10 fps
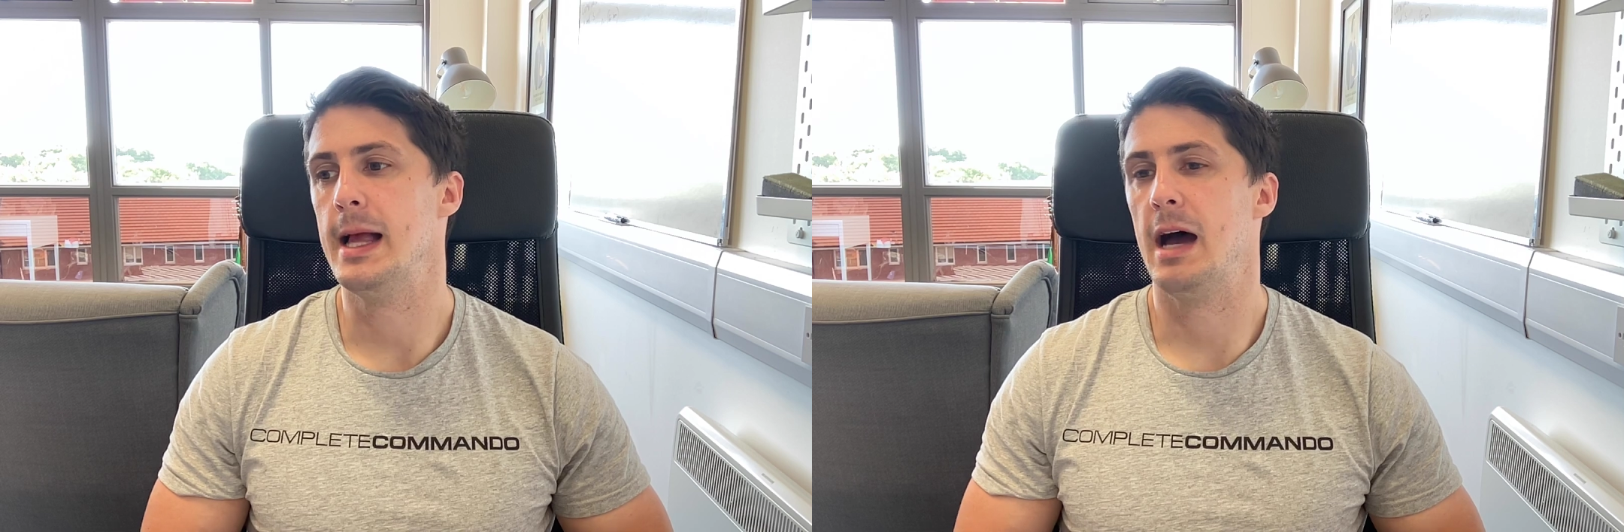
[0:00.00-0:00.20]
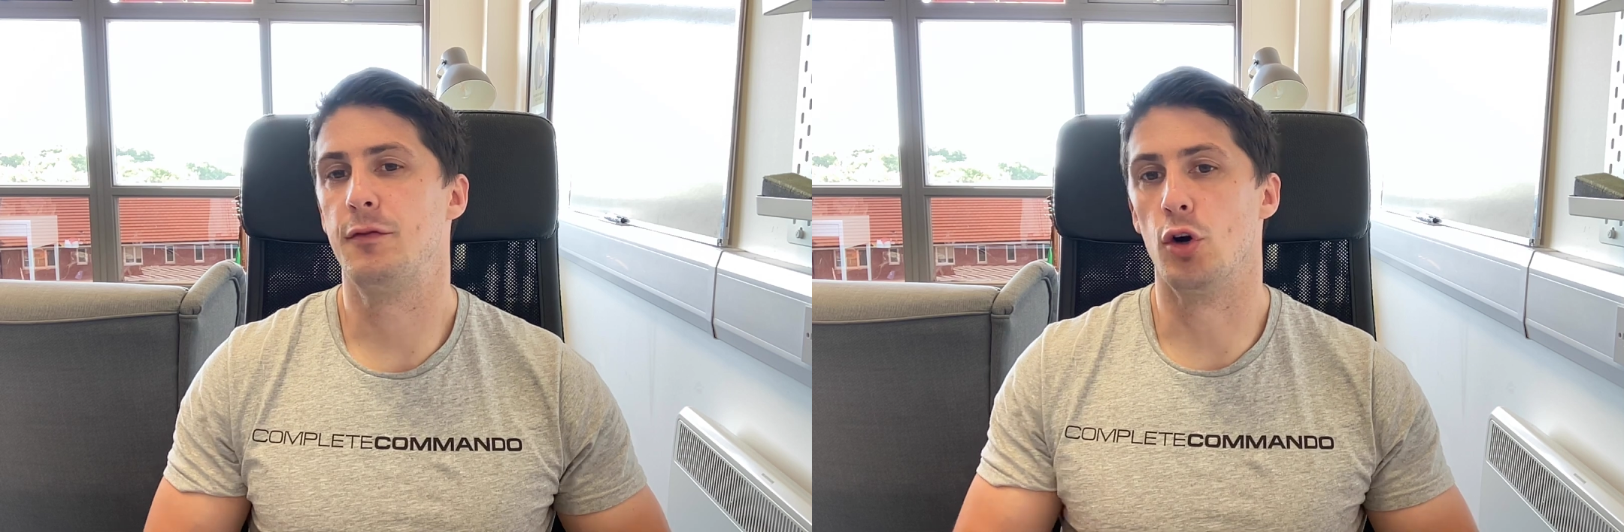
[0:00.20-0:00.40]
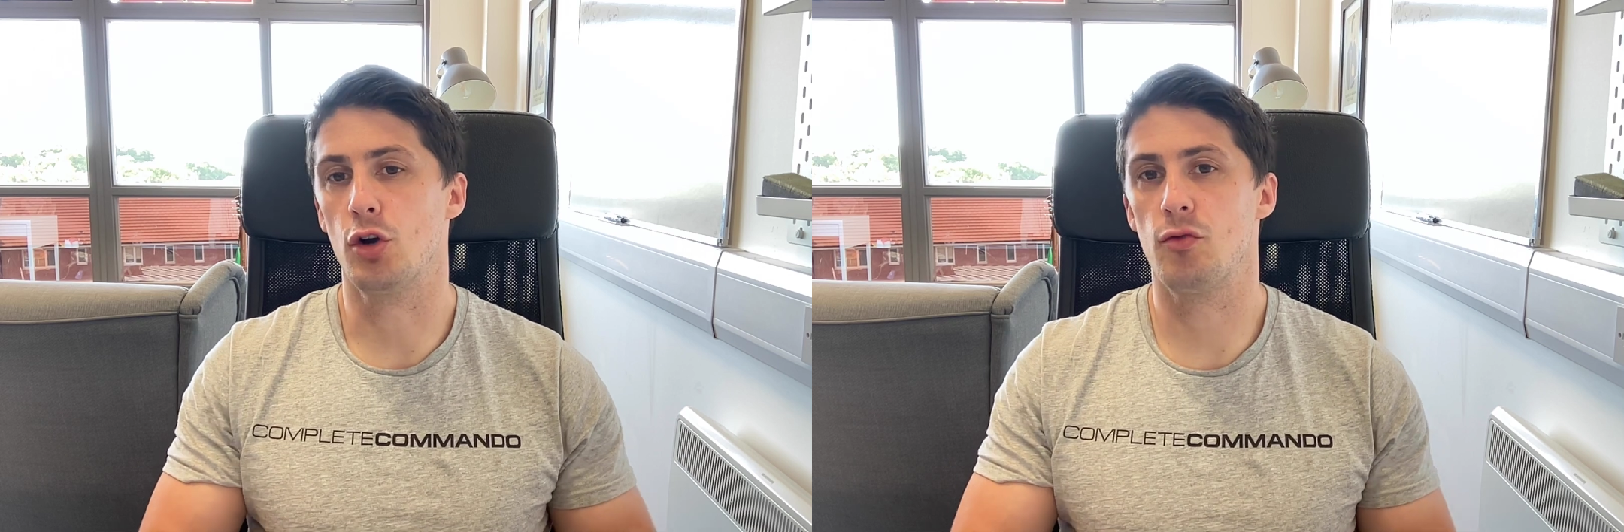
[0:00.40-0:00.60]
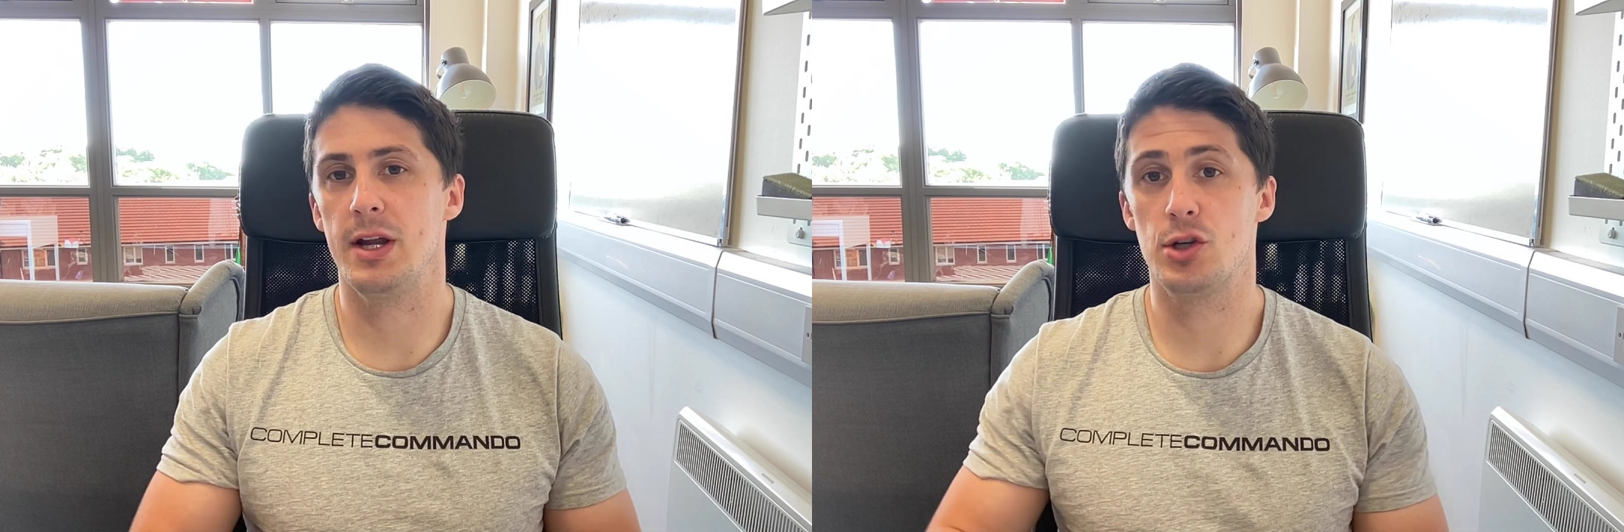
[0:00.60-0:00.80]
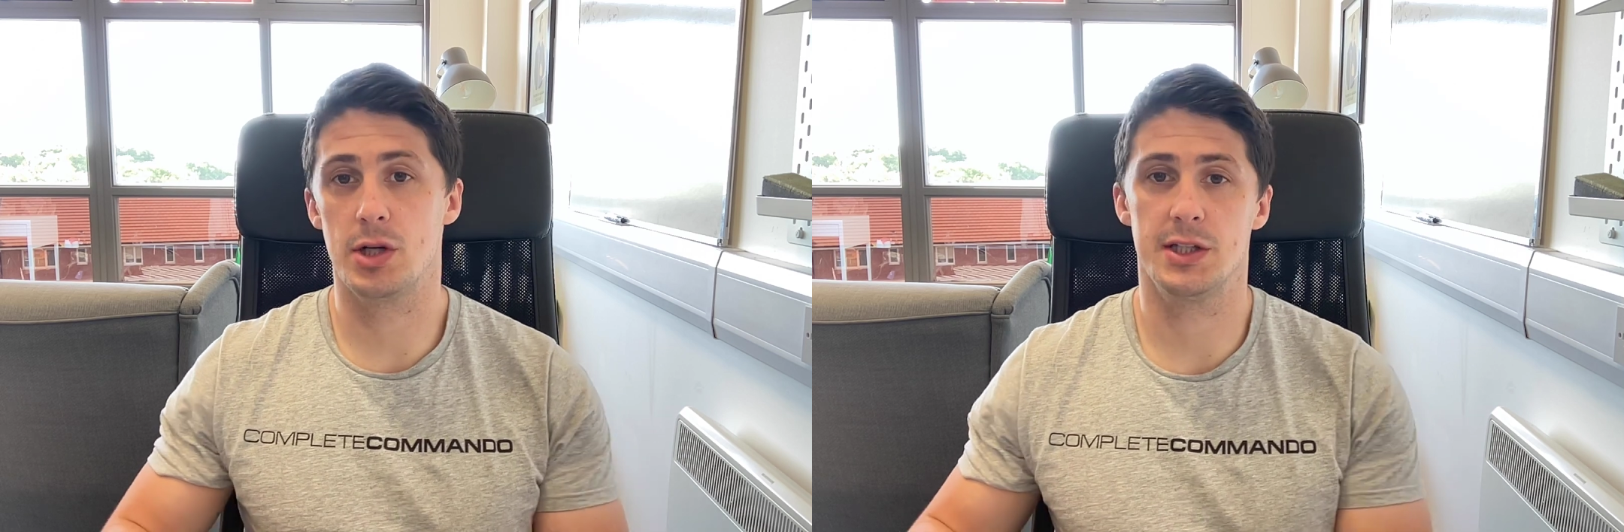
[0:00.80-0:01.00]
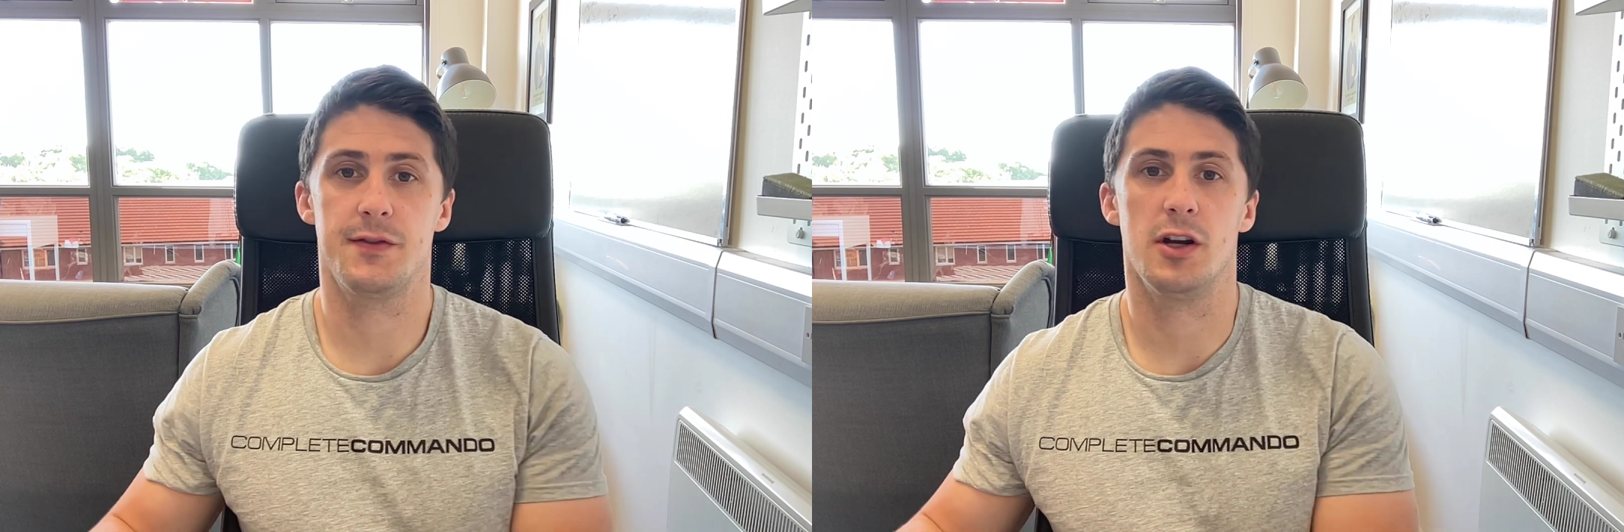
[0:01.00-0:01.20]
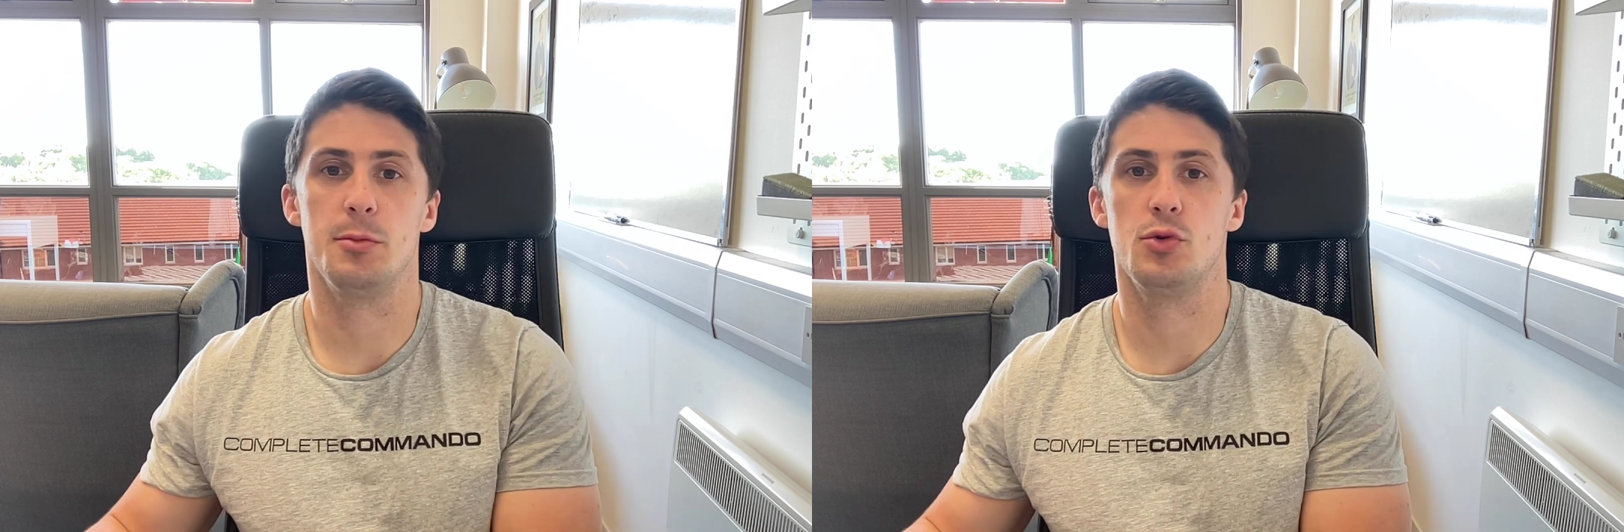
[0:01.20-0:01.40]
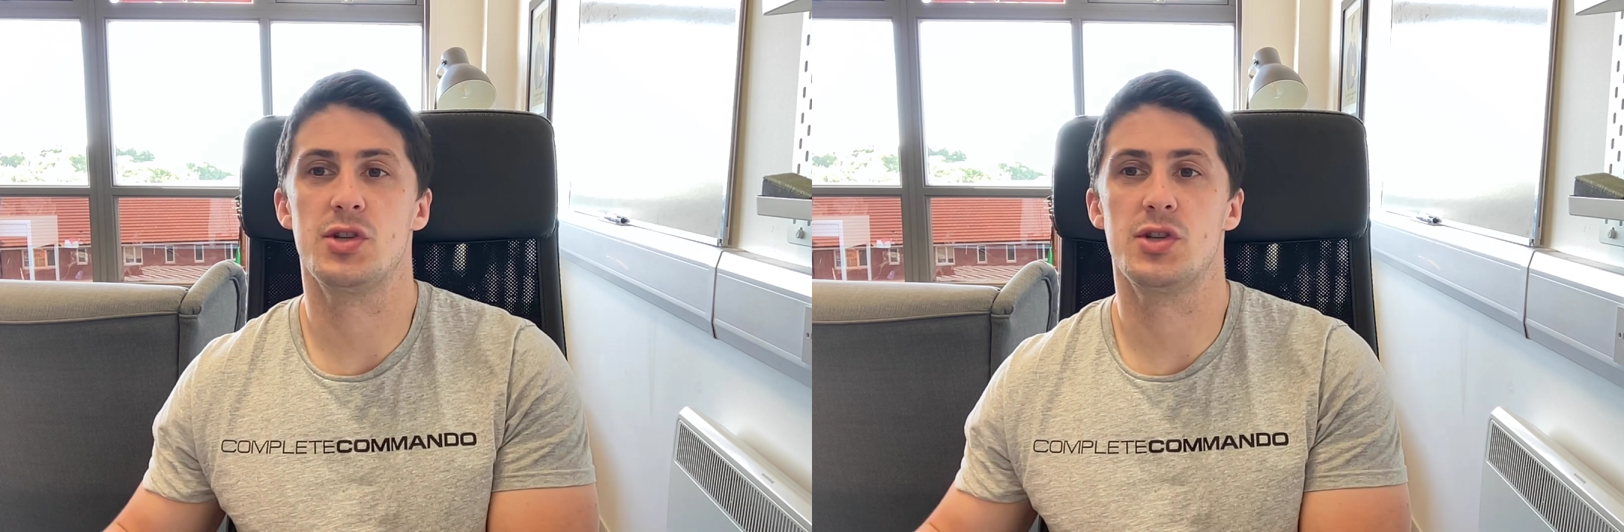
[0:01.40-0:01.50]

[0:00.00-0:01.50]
have got great transferable